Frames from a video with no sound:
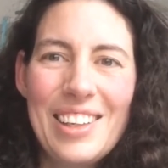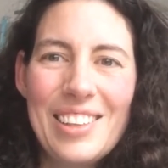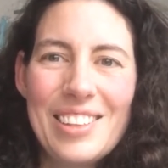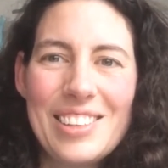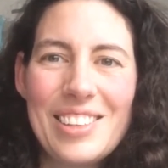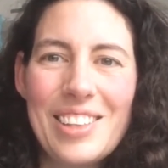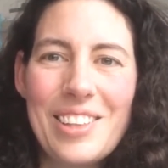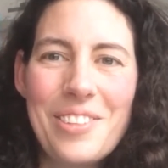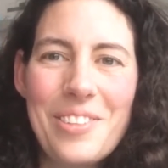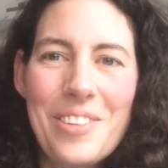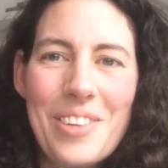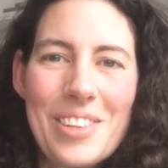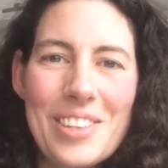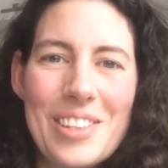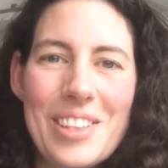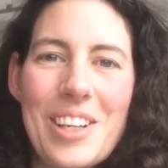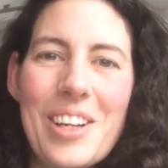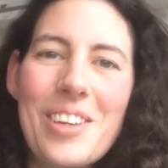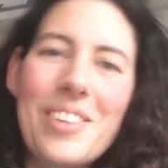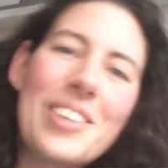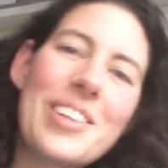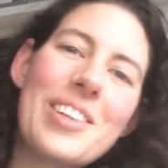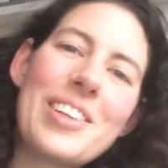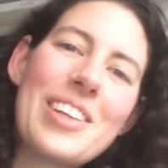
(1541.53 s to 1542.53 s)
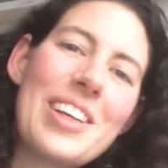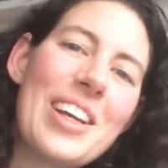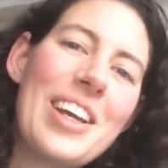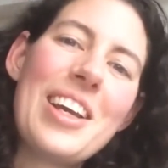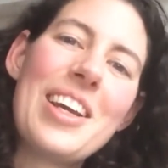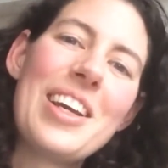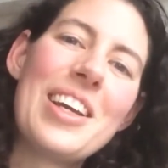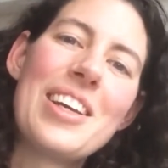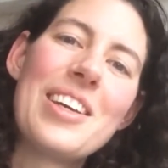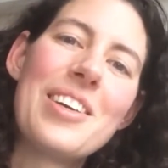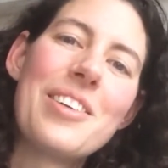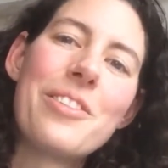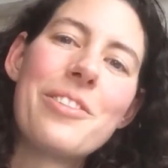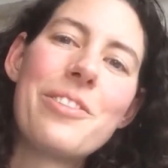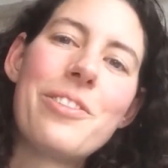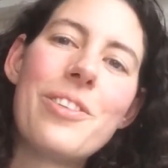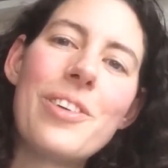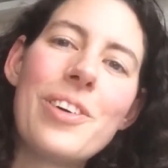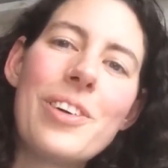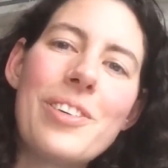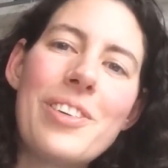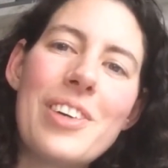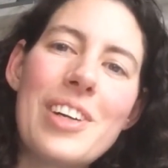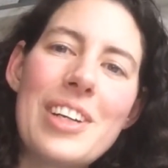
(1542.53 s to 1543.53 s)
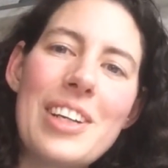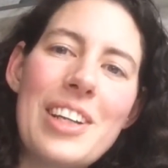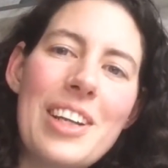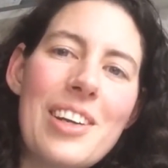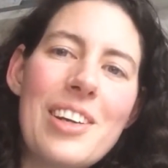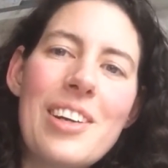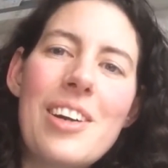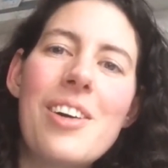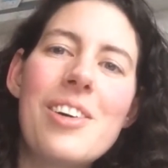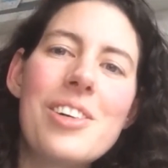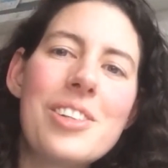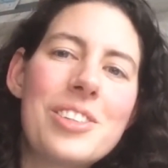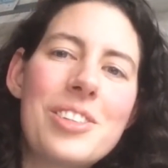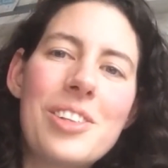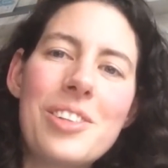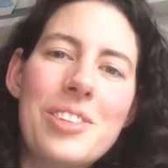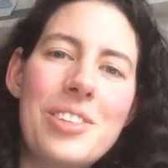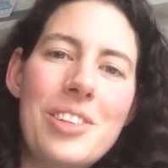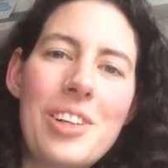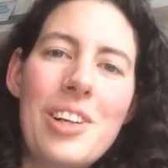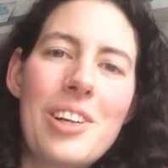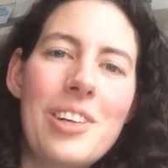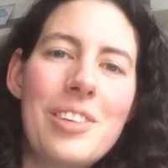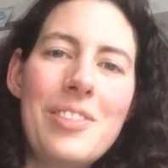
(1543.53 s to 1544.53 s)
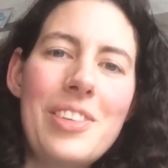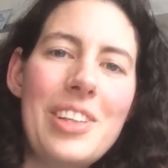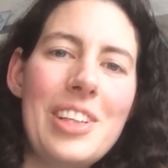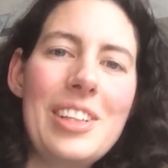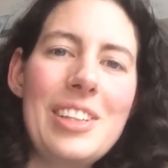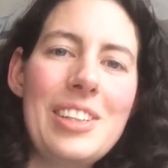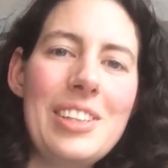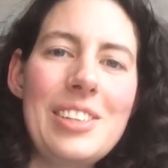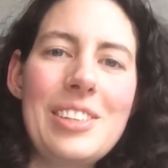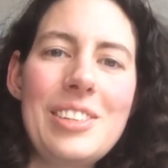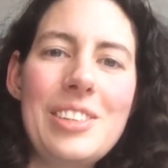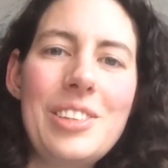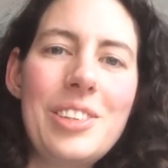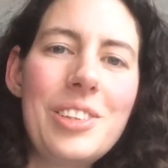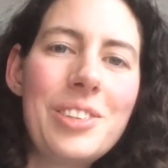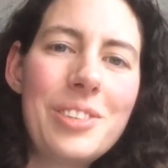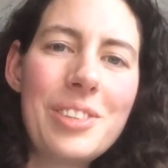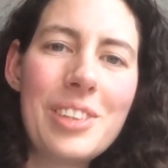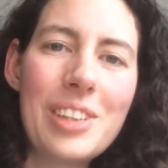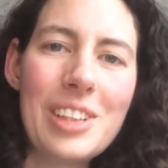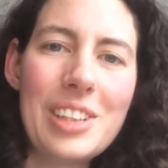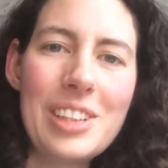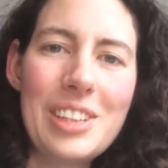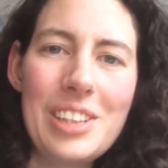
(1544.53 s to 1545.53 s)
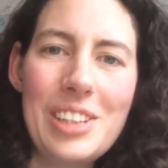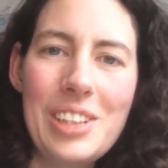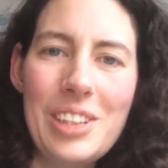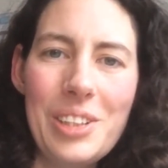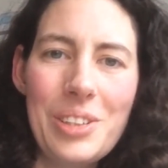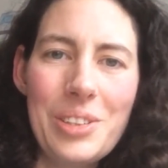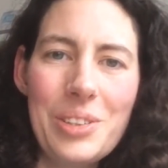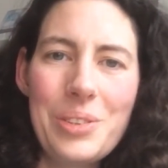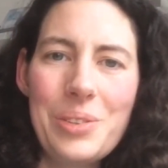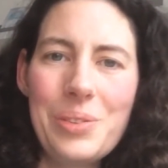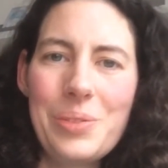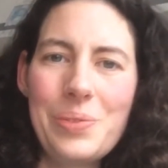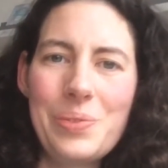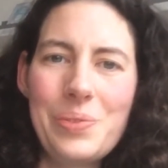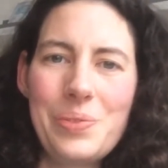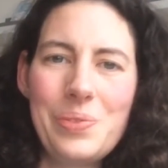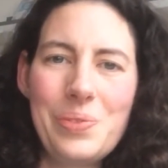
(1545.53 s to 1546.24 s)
someone going forward, they are also coming towards you.